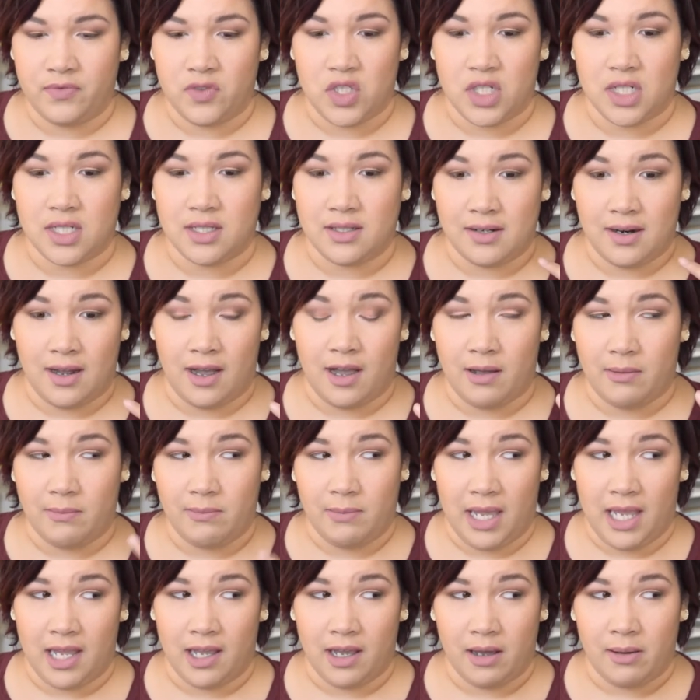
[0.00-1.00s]
just not
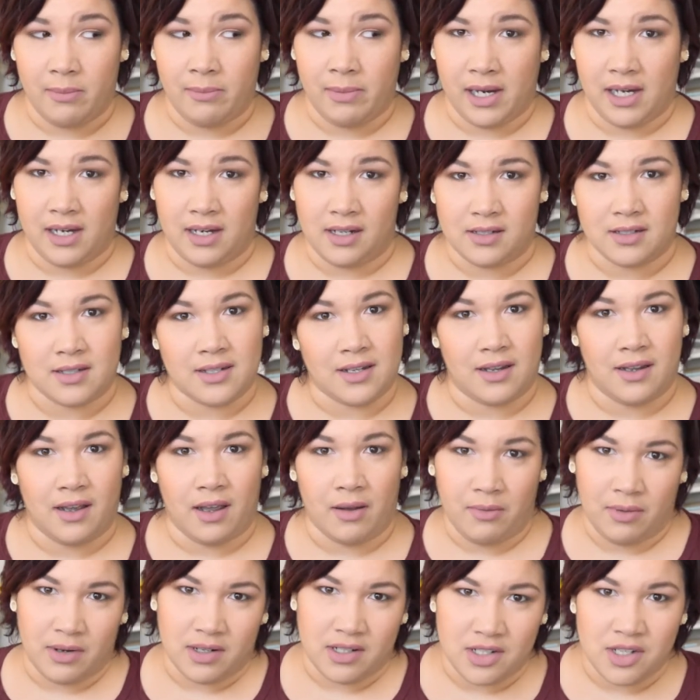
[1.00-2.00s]
makeup.
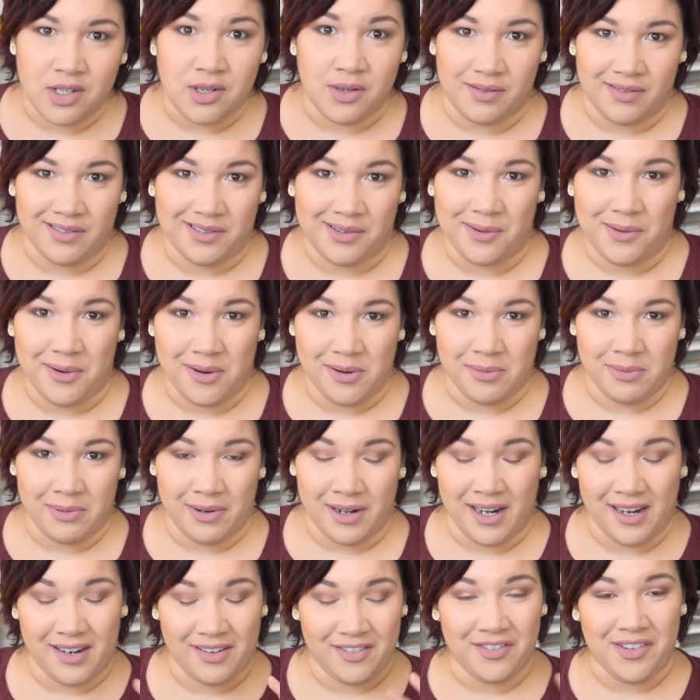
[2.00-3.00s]
I want to
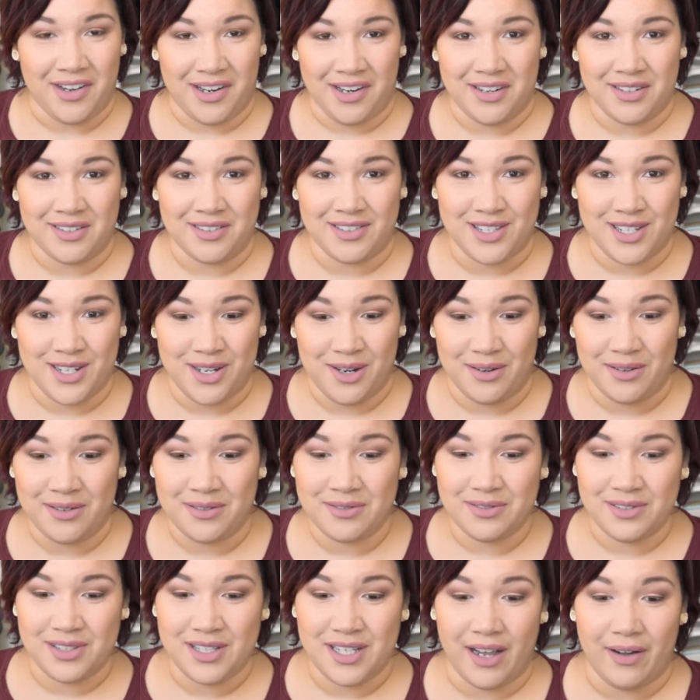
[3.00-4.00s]
incorporate fitness too.
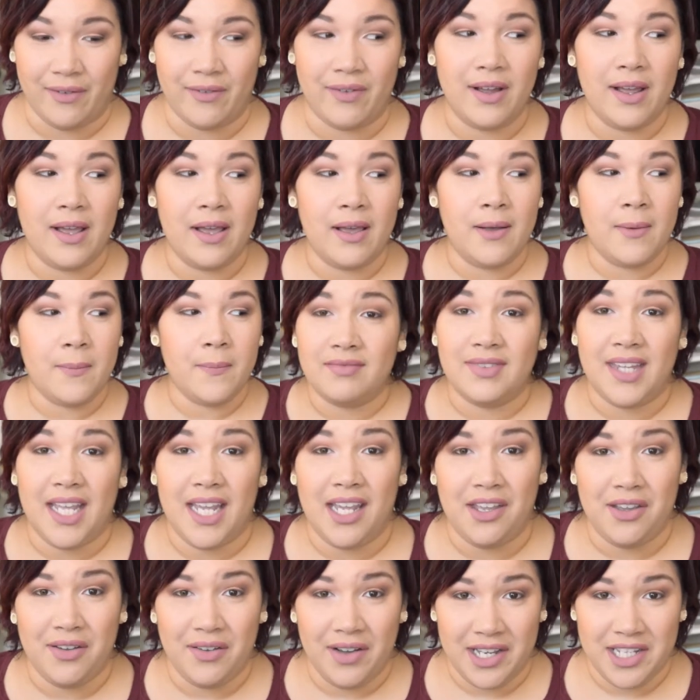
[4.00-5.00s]
So
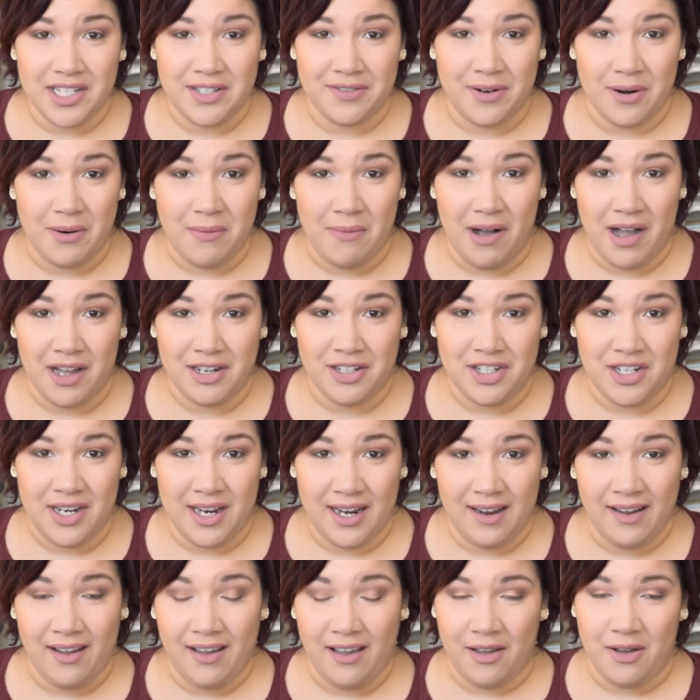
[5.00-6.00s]
thank you guys for
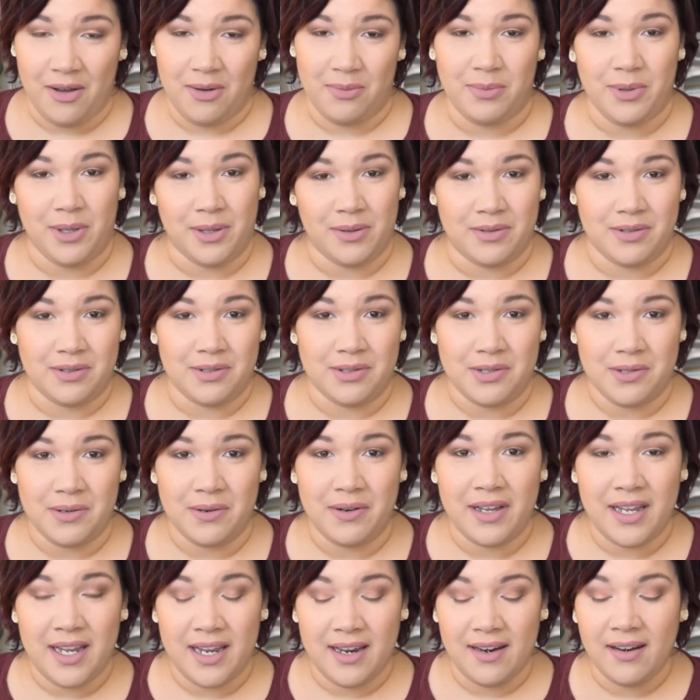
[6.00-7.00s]
watching. I hope you
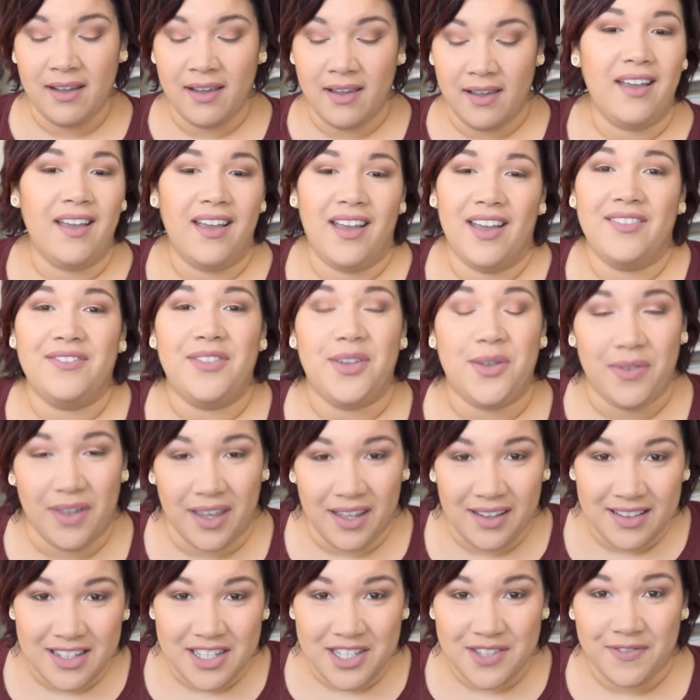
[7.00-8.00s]
enjoyed. If you
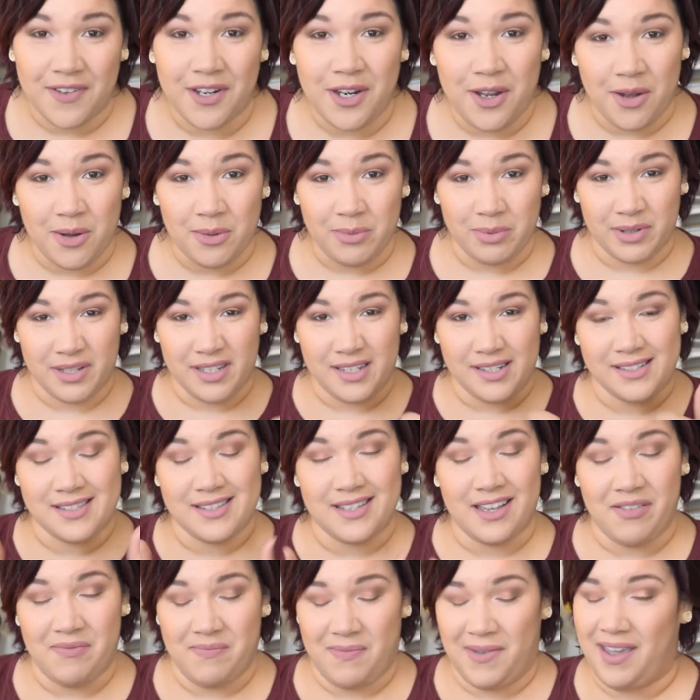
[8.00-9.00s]
like this video,
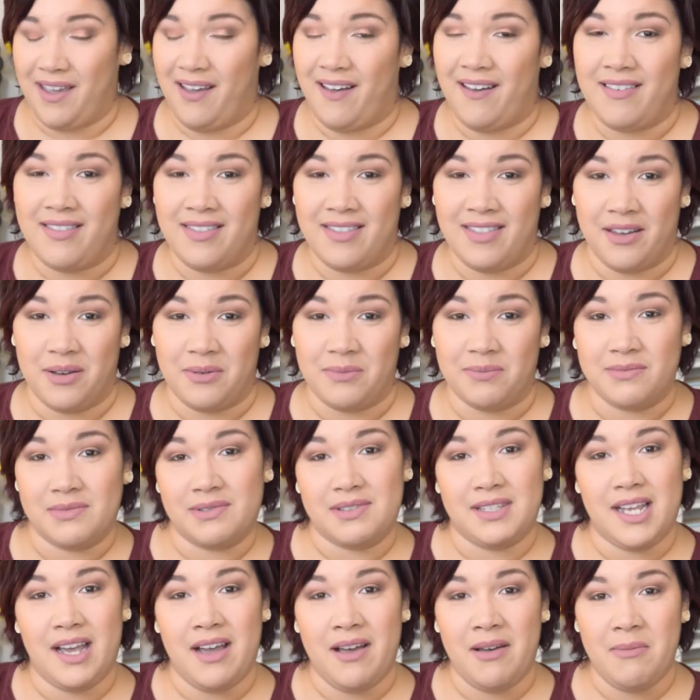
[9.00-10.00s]
please give me a
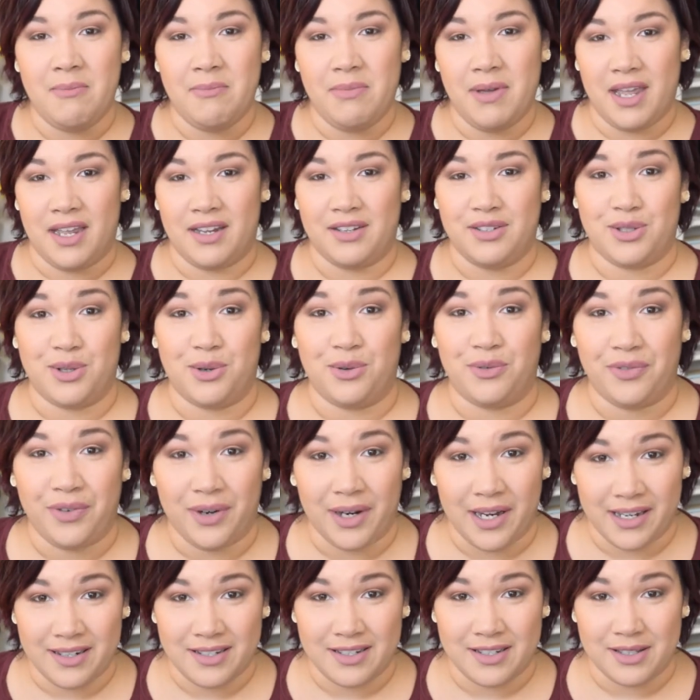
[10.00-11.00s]
thumbs up and don't
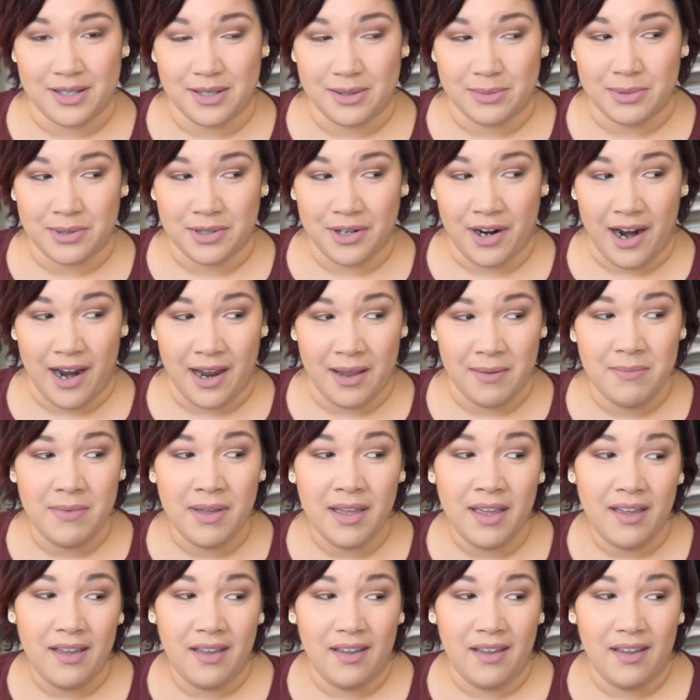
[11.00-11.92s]
forget to subscribe.